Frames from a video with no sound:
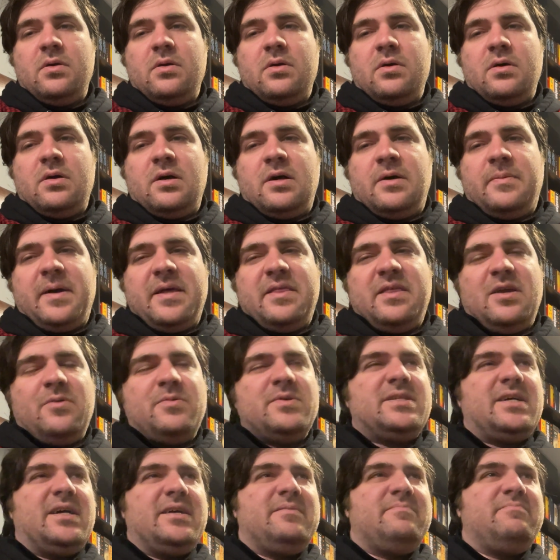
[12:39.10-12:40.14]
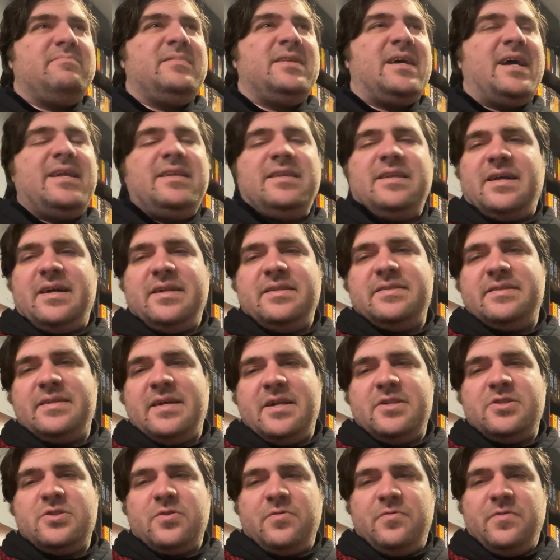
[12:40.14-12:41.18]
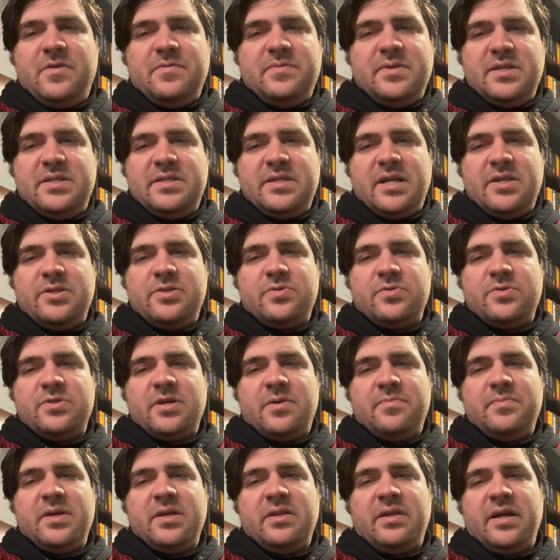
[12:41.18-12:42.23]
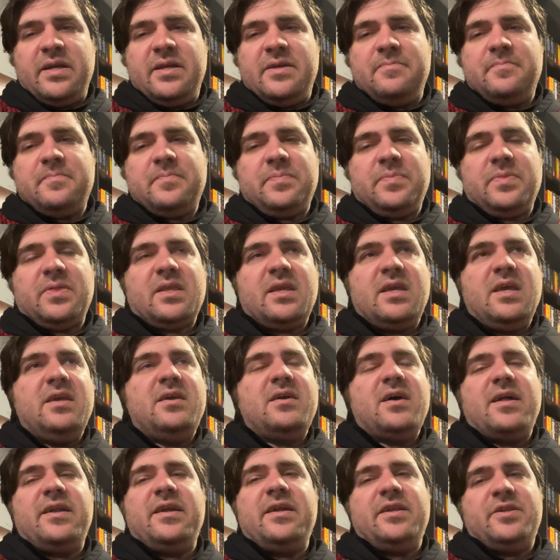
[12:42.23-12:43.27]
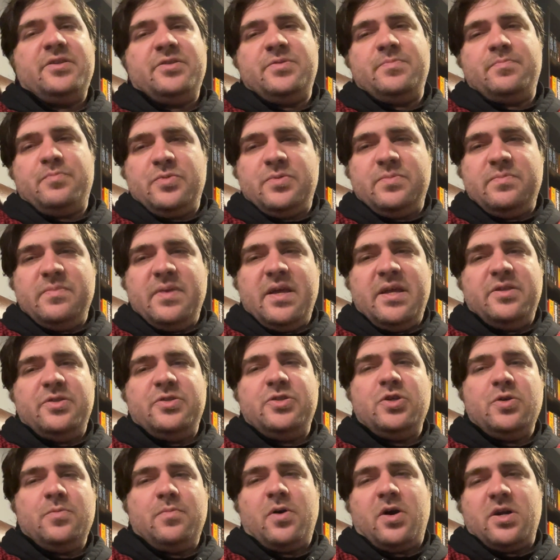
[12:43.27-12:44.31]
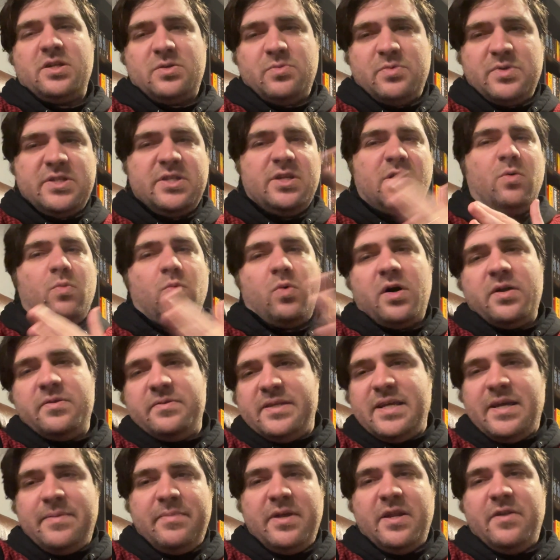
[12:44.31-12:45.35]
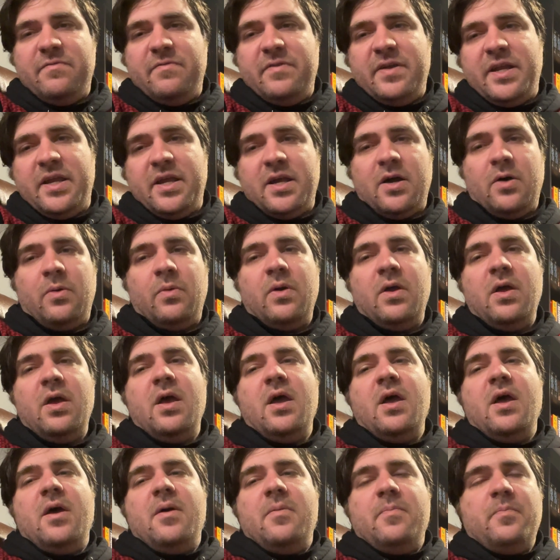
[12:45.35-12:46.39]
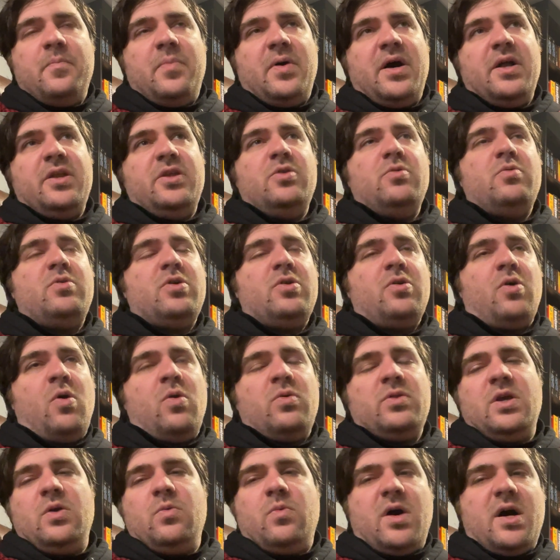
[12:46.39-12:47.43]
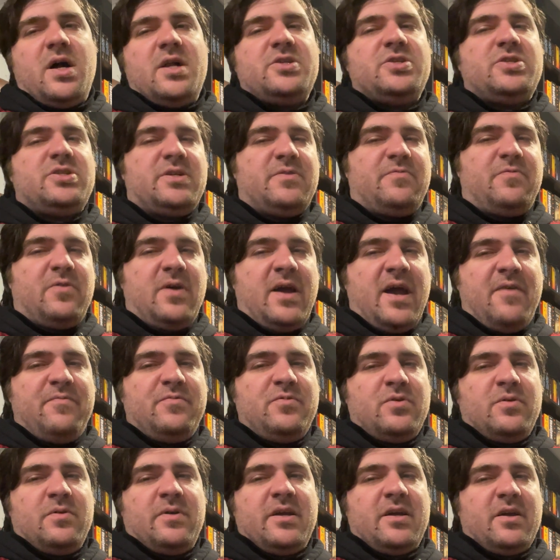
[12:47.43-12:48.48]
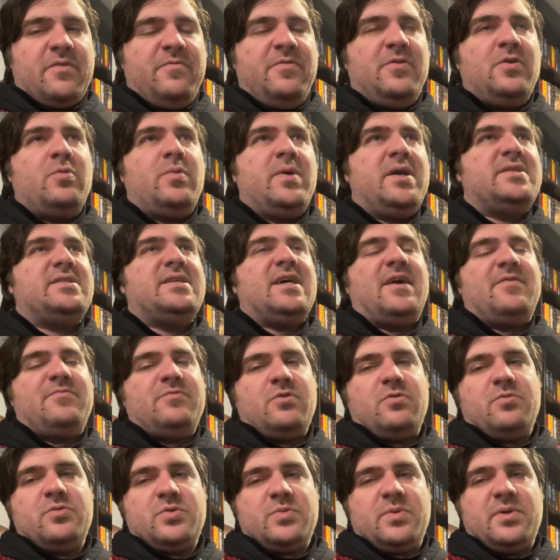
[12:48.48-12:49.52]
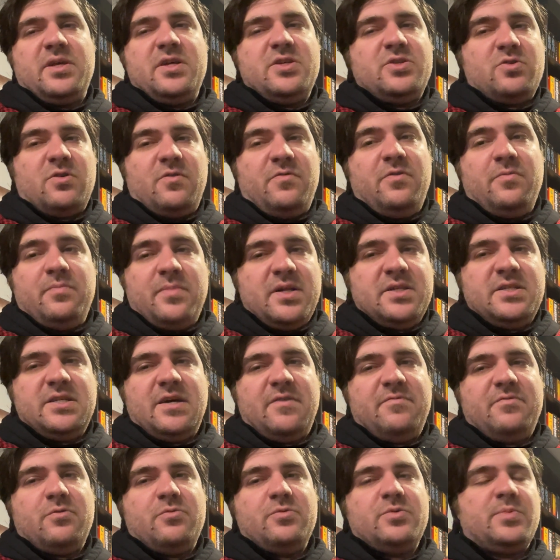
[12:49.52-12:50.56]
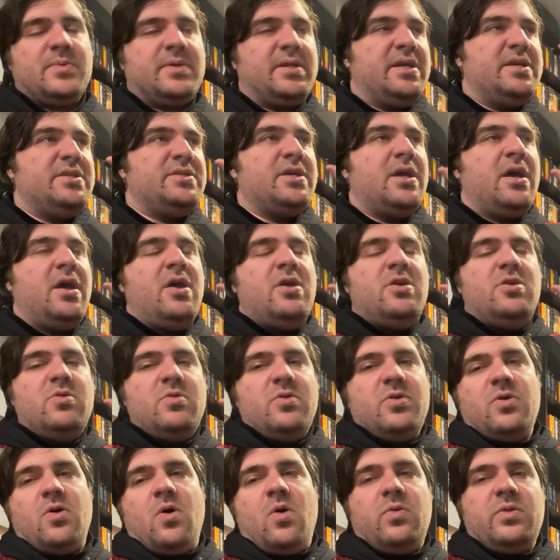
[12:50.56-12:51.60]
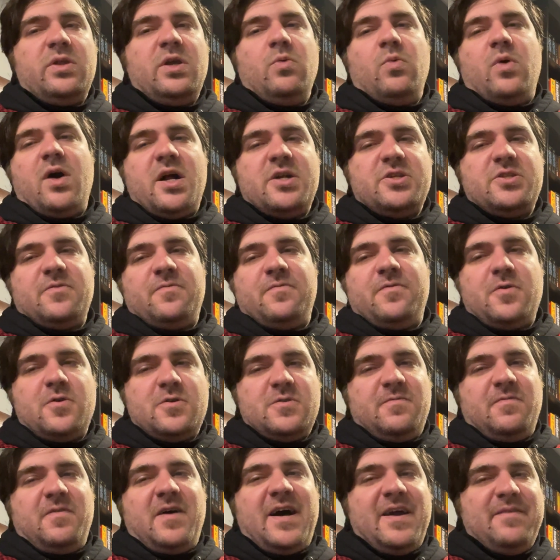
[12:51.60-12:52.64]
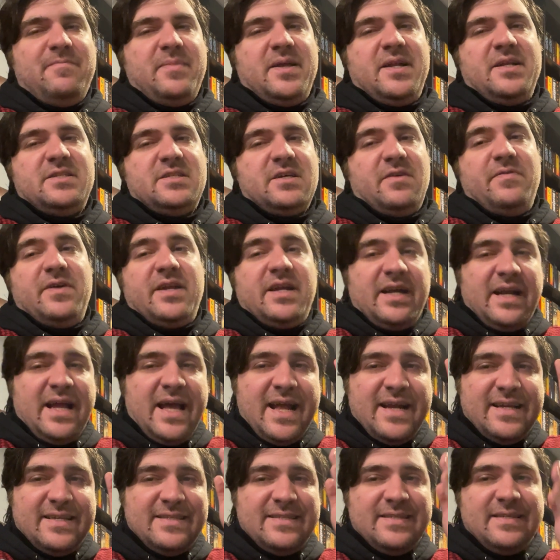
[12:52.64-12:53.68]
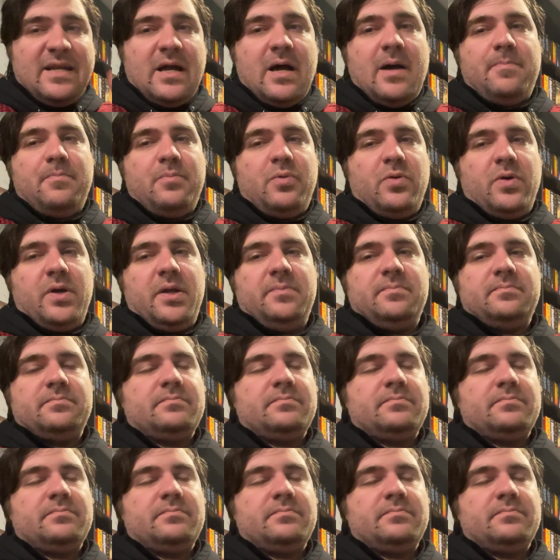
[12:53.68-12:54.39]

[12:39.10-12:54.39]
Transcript: I think it was like 99 cents or 50 cents or something. Like, he cut it in two parts. It was still one 10-minute video, but you could only watch for after like a few weeks after it was released or a few months after it was released, you could only watch the first 5 minutes of it. It had a stop point.